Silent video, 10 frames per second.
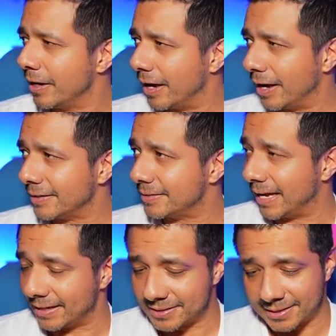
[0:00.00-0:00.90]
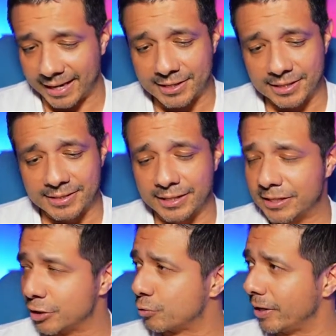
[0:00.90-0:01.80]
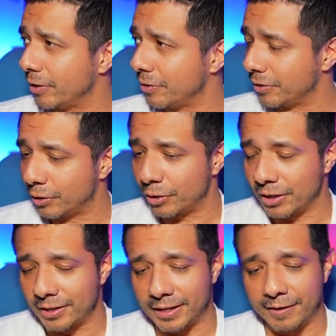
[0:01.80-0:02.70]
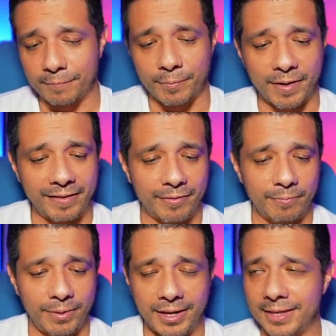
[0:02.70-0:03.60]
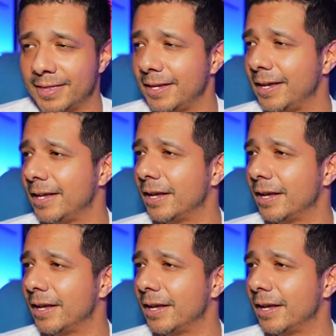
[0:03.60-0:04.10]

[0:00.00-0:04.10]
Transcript: That's thanks to Tick Tick Trader. They've provided me the